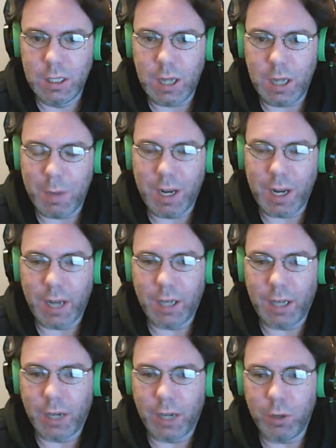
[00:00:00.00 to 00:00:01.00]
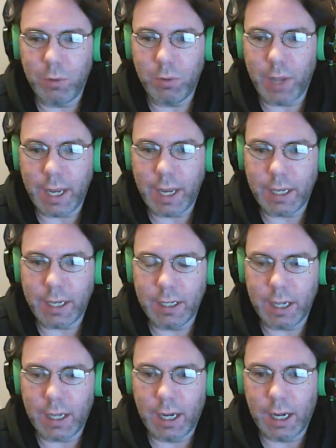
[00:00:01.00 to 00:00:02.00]
I mean, I do like
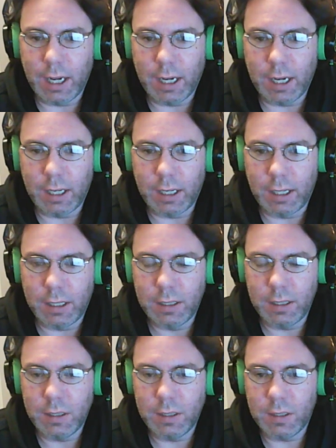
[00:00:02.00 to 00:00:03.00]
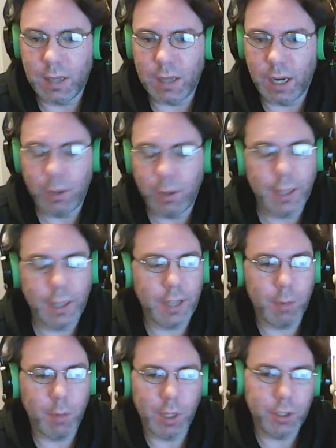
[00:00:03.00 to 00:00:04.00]

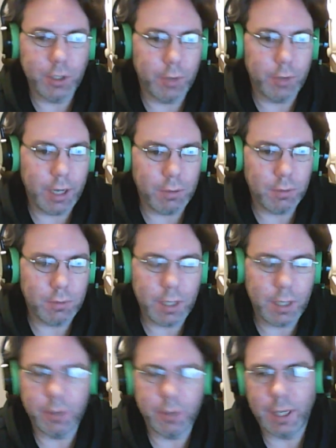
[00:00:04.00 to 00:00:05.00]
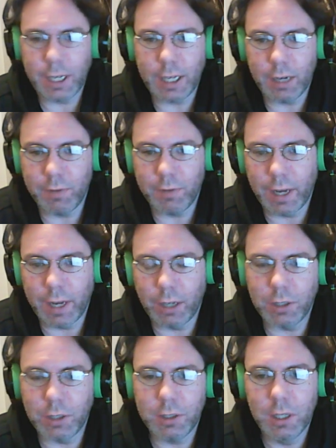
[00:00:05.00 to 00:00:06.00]
Samurai Showdown. I do like King of
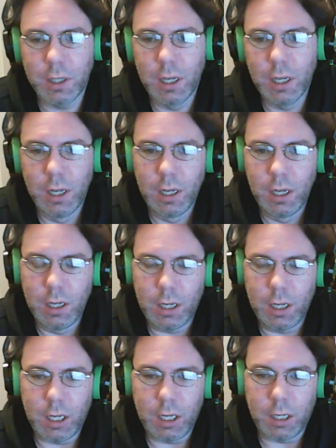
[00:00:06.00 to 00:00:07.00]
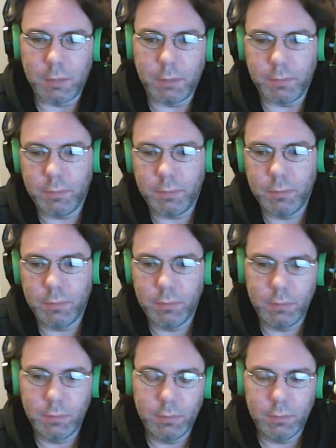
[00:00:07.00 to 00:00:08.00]
Fighters. Art
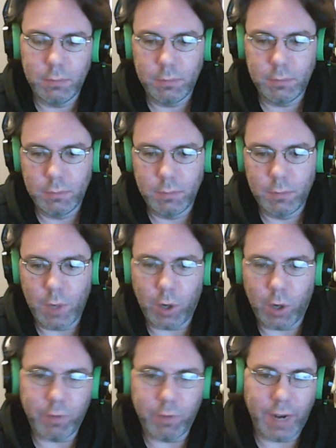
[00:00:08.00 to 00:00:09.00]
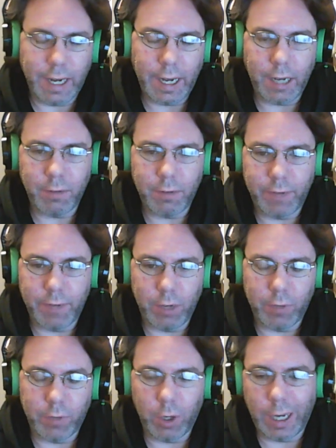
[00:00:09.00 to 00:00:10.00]
of Fighting, Fatal
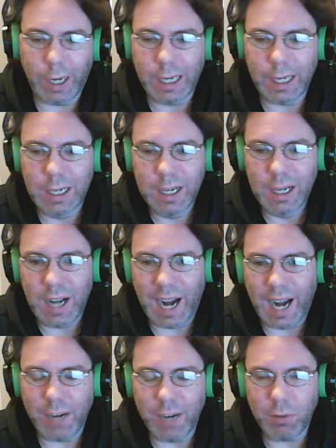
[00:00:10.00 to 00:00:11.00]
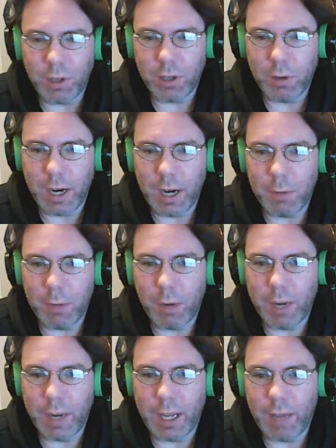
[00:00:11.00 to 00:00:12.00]
Fury. I don't go out of my
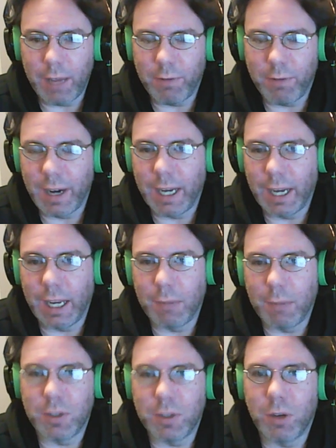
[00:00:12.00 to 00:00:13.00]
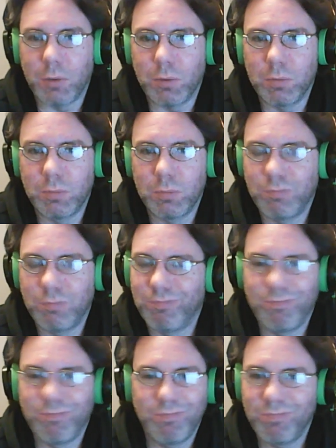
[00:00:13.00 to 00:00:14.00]
way to get fighting games though.
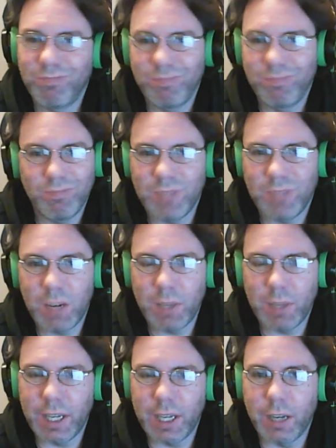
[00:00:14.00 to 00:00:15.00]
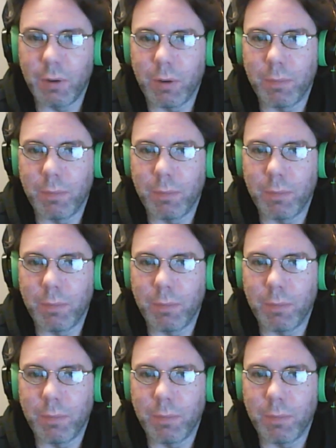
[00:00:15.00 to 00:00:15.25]
Not really into them.